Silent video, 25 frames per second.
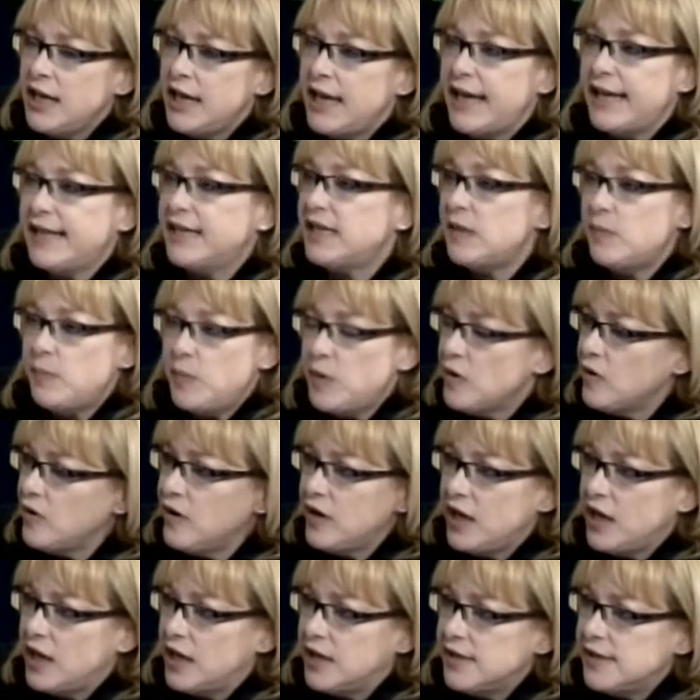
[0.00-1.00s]

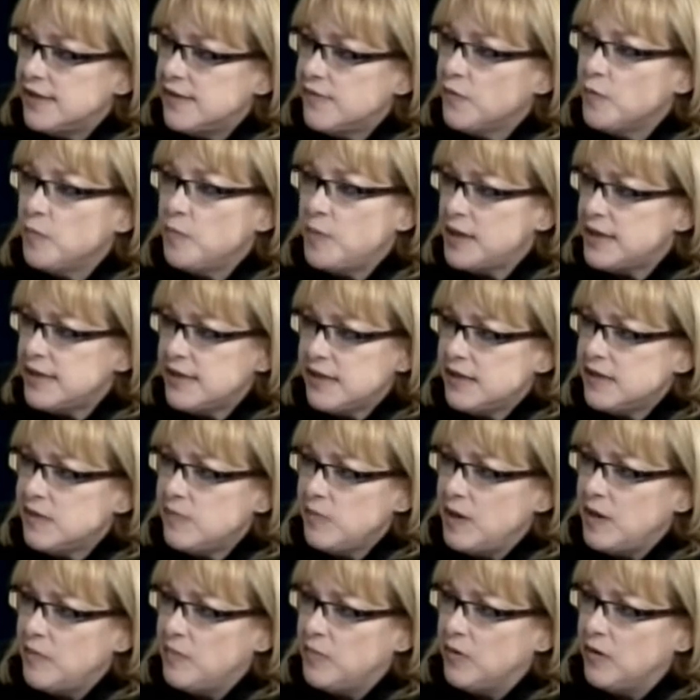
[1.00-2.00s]
experience for business
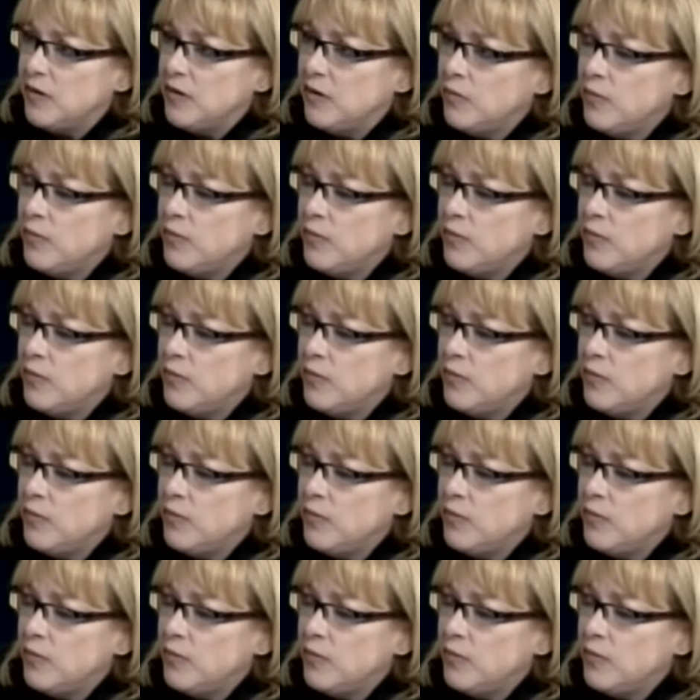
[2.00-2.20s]
people,